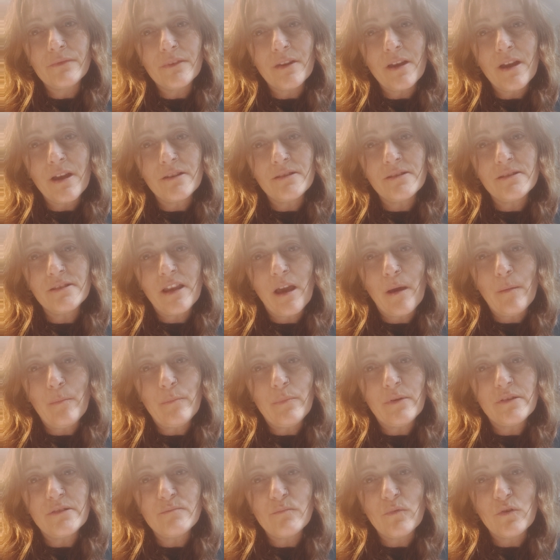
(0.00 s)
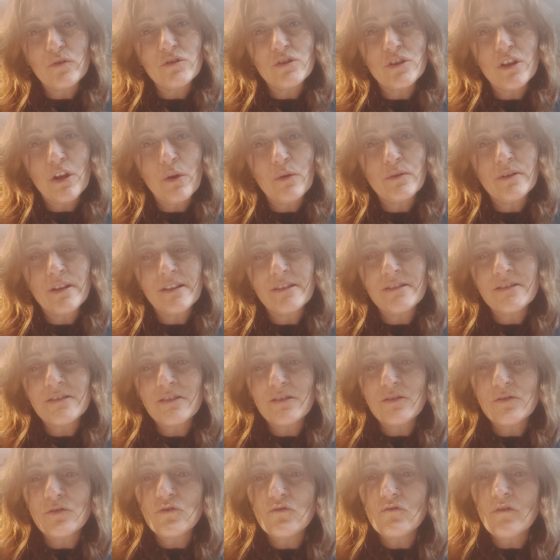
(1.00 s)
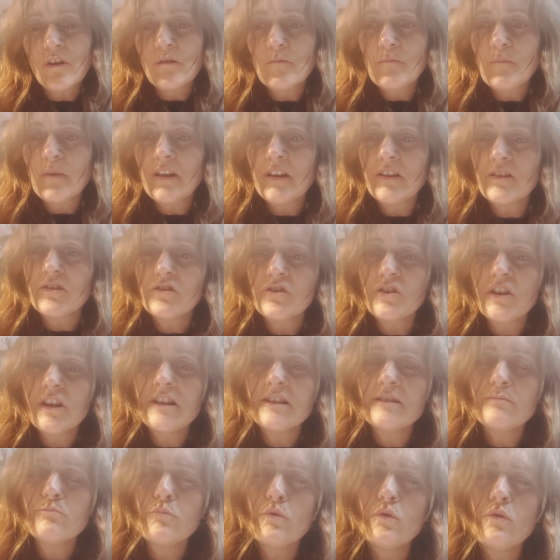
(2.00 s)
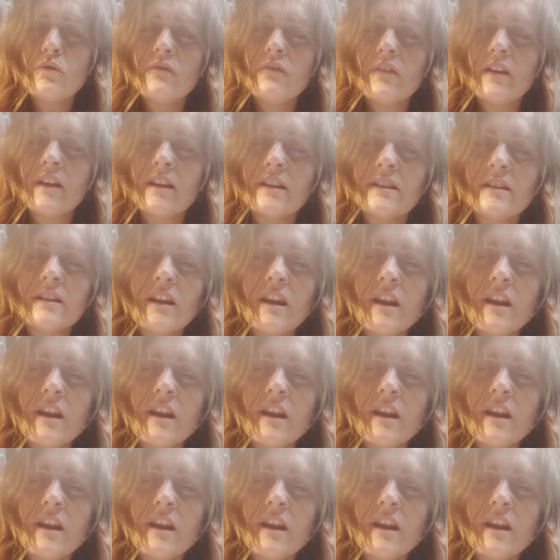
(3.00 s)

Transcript: Her step is more slow dance than strut because she is moving in